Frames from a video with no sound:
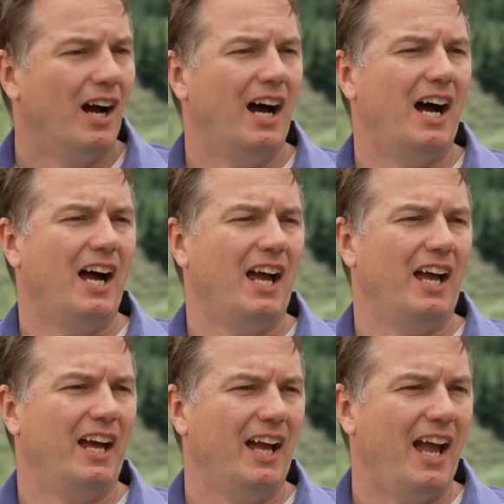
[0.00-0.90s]

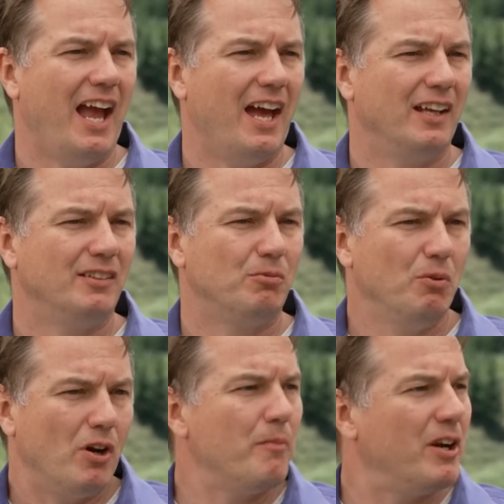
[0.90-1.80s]
and we
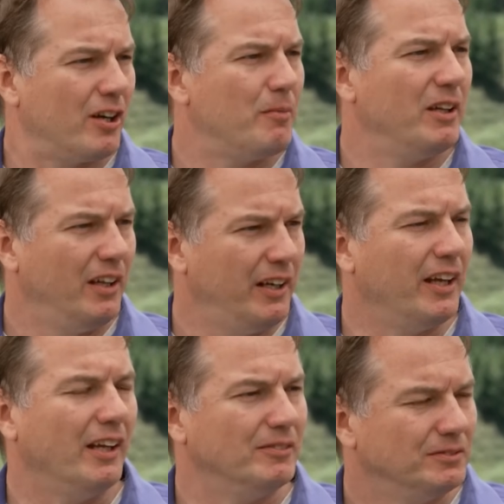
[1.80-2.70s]
want America to be leading it.